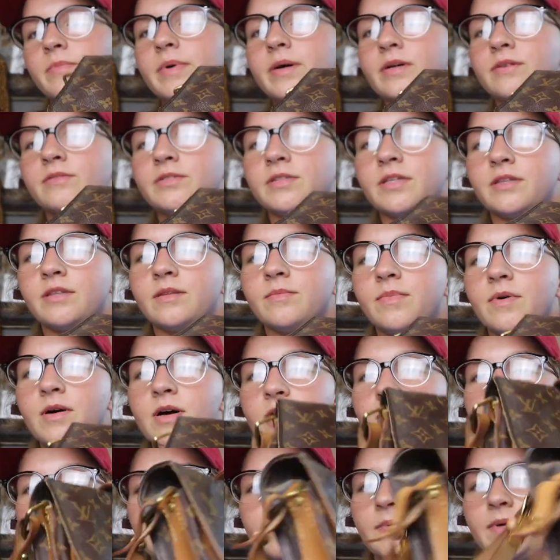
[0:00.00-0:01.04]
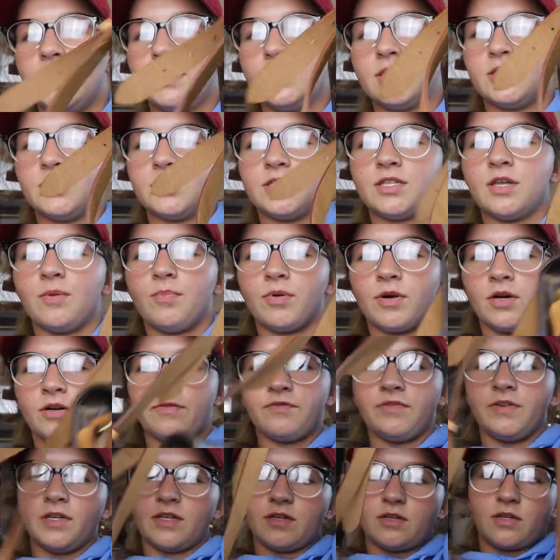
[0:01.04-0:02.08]
it buckles at the bottom and it's just the
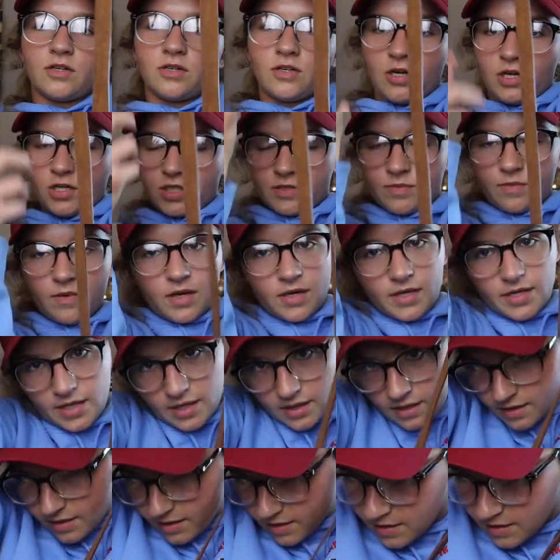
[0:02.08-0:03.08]
perfect crossbody.